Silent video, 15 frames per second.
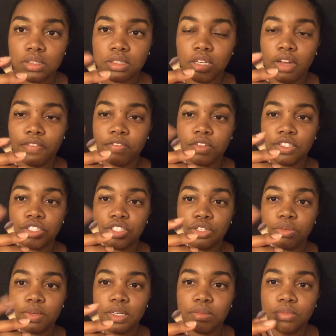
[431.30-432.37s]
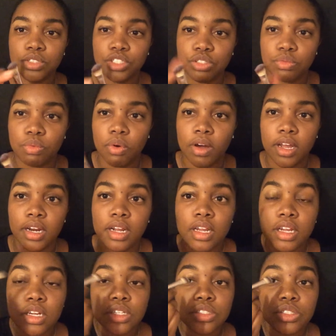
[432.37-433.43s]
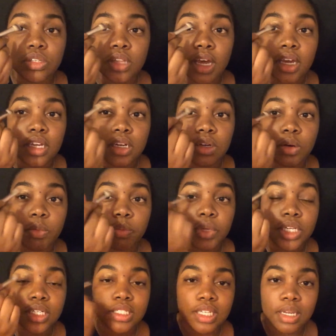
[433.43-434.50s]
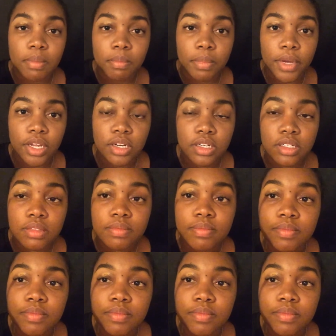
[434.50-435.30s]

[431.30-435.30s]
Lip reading: toughness to it, which you want, so that it'll blend in better.